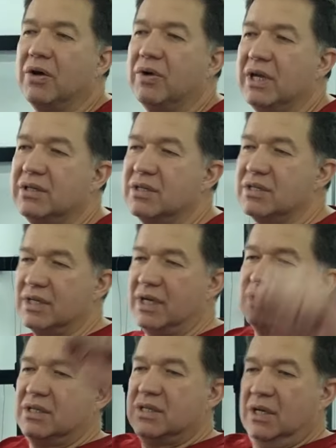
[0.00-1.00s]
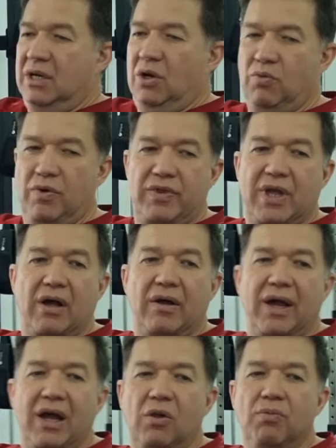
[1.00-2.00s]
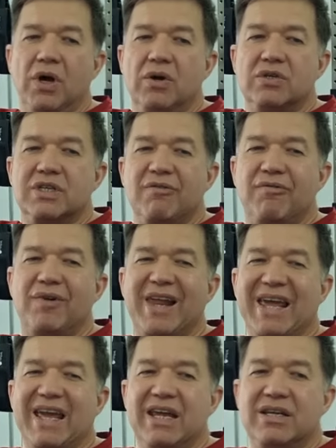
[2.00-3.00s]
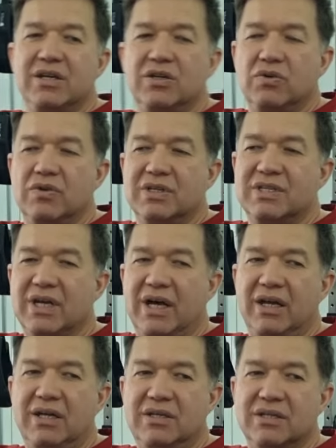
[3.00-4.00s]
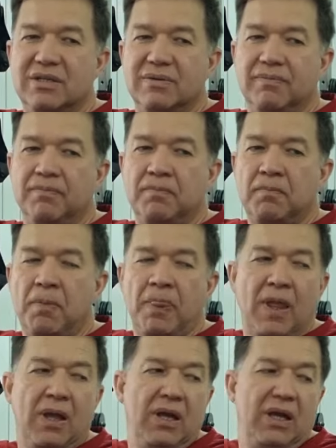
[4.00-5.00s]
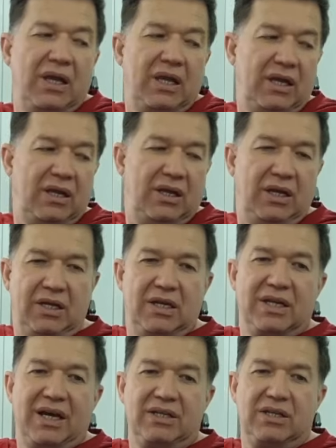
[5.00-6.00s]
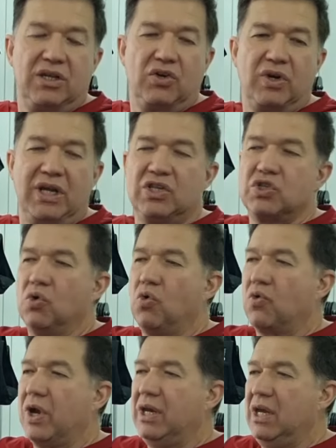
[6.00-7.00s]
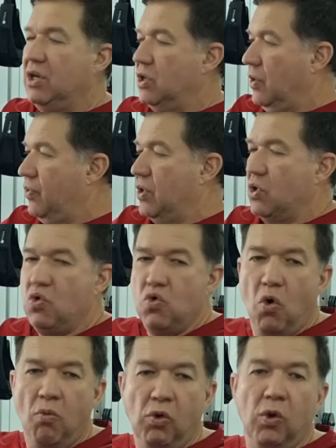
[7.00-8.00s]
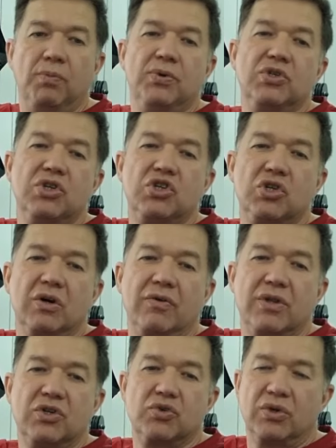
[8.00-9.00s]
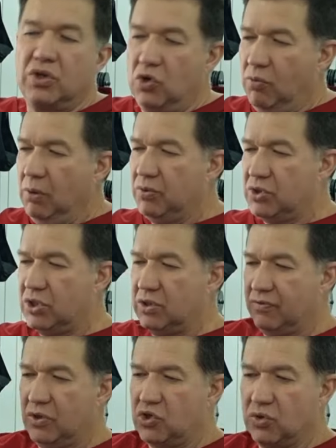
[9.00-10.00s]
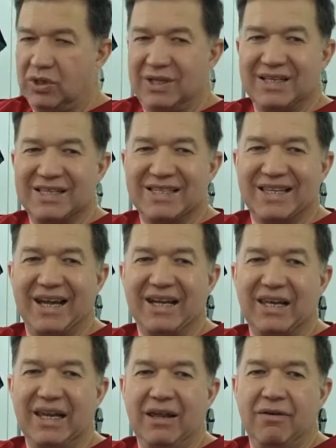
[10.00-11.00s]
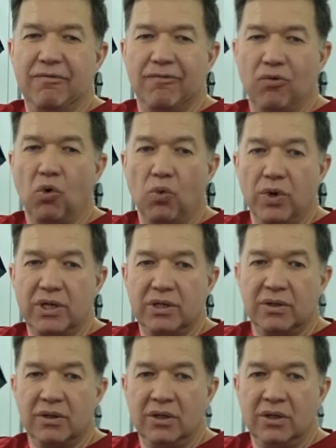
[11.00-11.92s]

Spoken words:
our exercises with our elbows flared to the sides in a 90 degree, it's already not the normal position of the joint. The normal position of the joint is slightly forward.